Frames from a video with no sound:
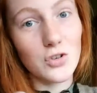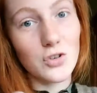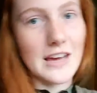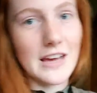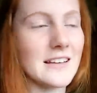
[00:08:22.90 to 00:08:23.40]
and
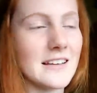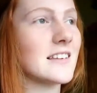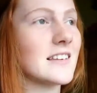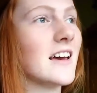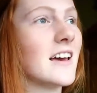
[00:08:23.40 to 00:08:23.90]
2
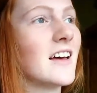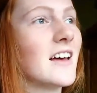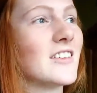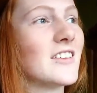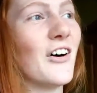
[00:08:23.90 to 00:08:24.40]
10s.
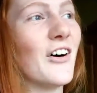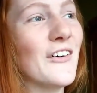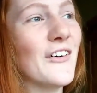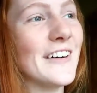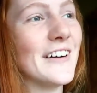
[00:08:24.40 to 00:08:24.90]

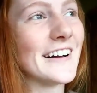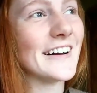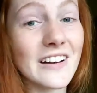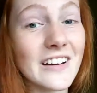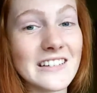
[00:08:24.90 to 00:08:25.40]
So
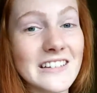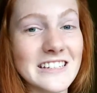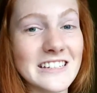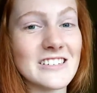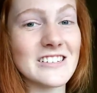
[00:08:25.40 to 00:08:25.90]
one of us
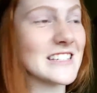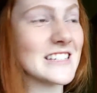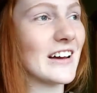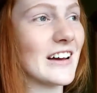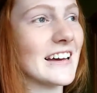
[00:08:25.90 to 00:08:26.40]
could use the
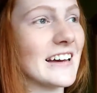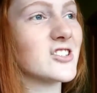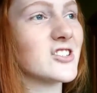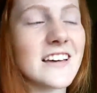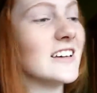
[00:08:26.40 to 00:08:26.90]
toilet,
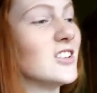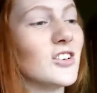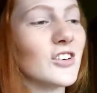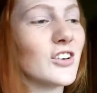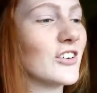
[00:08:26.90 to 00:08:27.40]
and she's like,
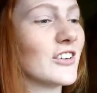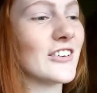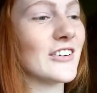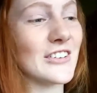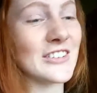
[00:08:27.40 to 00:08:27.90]
you
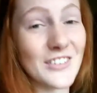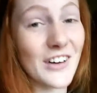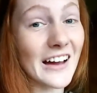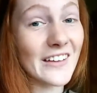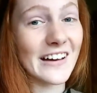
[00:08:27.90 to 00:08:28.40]
go.
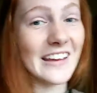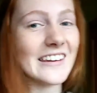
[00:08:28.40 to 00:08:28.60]
So I